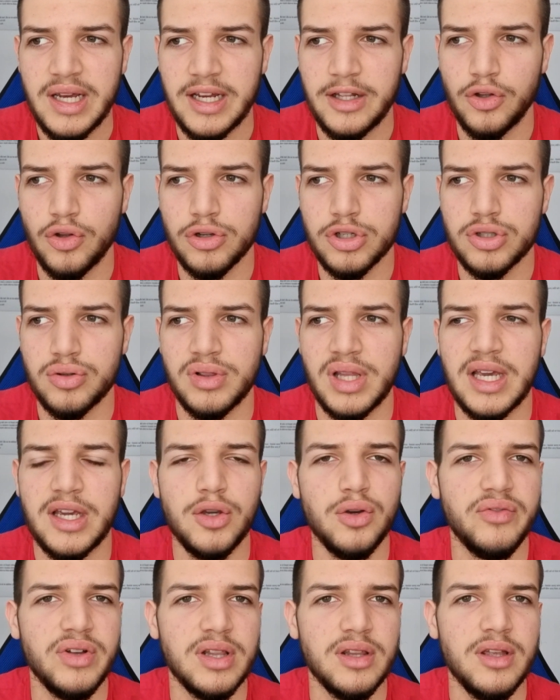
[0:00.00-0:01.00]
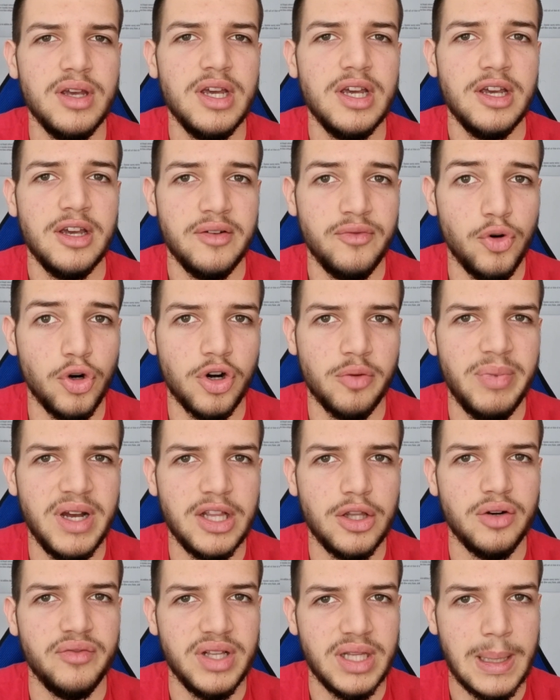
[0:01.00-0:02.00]
And also, like, you will work
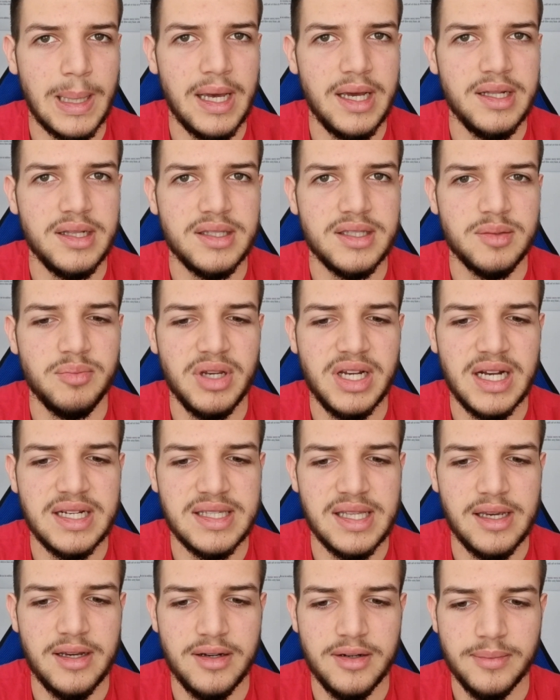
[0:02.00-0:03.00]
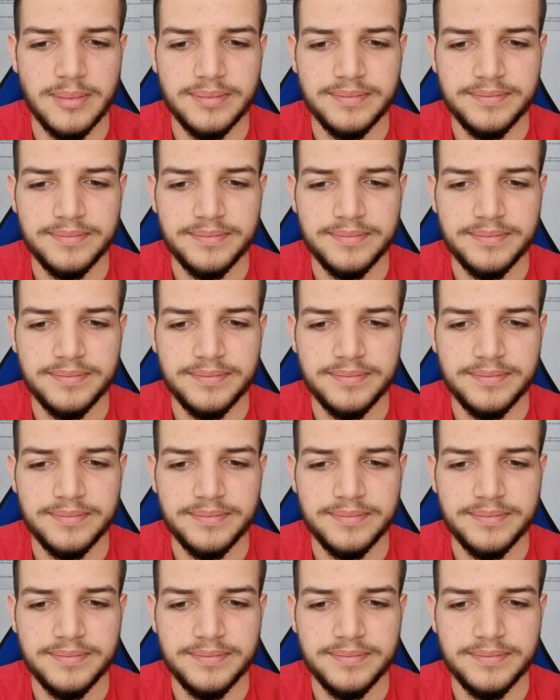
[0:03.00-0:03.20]
better with clients because, like,